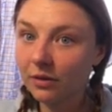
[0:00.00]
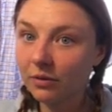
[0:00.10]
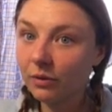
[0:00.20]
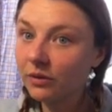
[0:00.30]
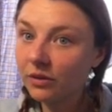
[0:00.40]

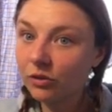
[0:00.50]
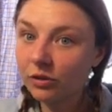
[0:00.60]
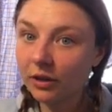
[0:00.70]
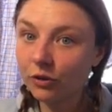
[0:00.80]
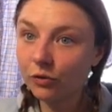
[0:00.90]
Once it's
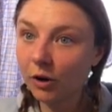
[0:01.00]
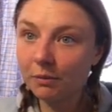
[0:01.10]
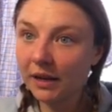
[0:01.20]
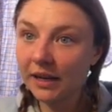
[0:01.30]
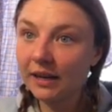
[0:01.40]
transformed,
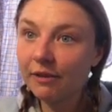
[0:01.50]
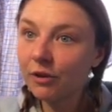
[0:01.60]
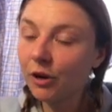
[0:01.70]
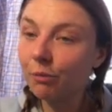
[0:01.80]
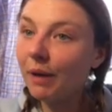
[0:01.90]
it can never
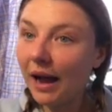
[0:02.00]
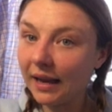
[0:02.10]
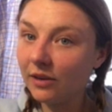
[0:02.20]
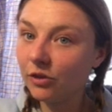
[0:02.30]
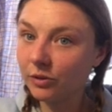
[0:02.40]
go back
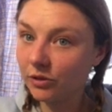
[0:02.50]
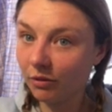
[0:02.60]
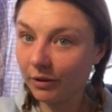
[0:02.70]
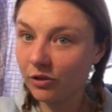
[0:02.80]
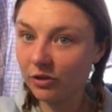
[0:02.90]
into its
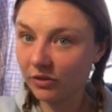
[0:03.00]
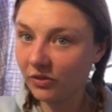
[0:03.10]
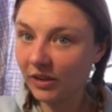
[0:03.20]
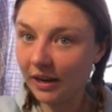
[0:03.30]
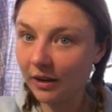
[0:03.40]
original
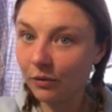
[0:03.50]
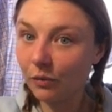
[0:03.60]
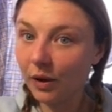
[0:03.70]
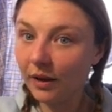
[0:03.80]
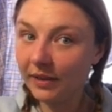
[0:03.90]
state of
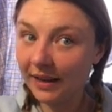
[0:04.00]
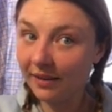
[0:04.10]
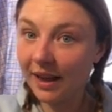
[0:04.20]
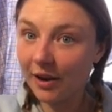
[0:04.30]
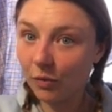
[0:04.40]
what that
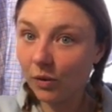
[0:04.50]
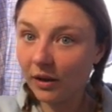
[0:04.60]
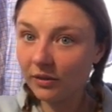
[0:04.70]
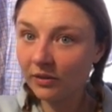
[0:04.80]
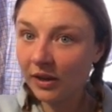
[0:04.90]
data
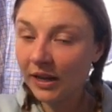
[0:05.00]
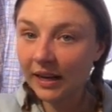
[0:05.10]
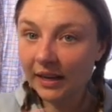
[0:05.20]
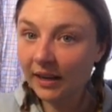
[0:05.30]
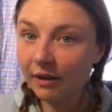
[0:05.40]
was. It
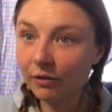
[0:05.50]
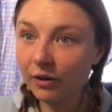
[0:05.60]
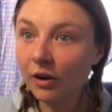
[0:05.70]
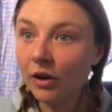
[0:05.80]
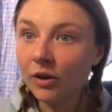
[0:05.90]
can never,
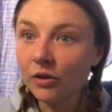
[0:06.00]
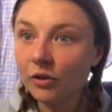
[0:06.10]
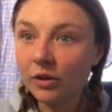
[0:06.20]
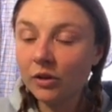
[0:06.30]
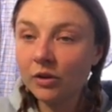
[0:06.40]
you,
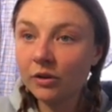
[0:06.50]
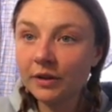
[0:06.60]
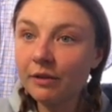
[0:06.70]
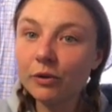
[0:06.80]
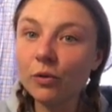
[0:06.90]
you'll
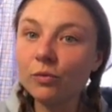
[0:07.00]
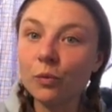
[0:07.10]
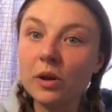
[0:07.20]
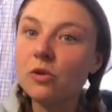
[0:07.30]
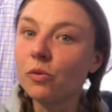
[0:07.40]
never
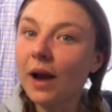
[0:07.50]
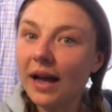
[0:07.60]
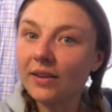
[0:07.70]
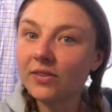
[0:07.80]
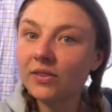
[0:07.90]

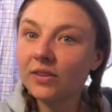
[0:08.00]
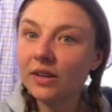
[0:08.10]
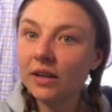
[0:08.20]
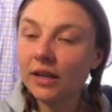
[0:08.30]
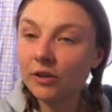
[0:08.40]
regress
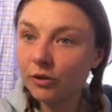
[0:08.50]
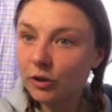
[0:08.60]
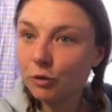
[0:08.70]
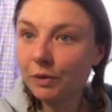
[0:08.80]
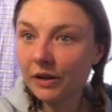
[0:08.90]
into
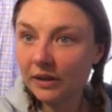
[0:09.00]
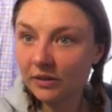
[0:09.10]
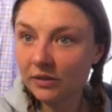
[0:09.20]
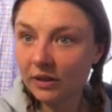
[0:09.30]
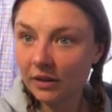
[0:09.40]

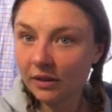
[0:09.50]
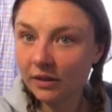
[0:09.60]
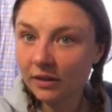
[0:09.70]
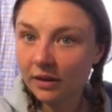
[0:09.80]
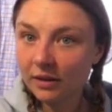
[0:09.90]
experiencing
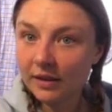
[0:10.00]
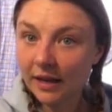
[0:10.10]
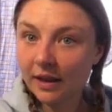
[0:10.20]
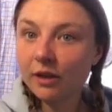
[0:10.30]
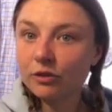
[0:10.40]
that
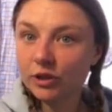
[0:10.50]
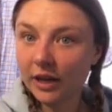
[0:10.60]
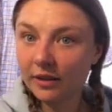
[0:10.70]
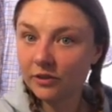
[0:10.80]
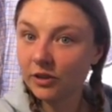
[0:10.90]
health
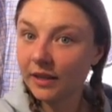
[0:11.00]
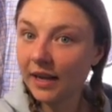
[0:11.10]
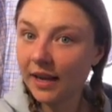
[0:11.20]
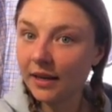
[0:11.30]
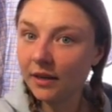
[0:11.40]
challenge
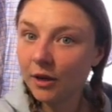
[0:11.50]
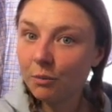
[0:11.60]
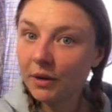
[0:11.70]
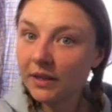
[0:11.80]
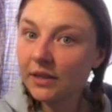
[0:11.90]
again,
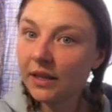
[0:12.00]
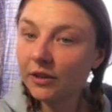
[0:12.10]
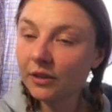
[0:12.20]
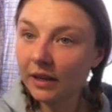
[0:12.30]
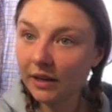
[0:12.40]
because the
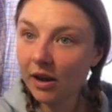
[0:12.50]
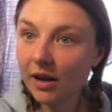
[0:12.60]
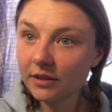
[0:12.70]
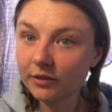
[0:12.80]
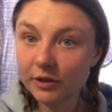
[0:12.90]
underlying
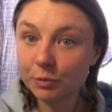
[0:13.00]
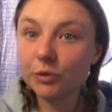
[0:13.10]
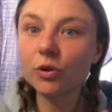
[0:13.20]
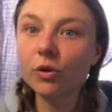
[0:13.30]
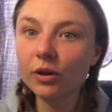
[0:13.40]
cause of it has been
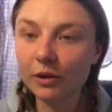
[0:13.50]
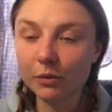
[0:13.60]
totally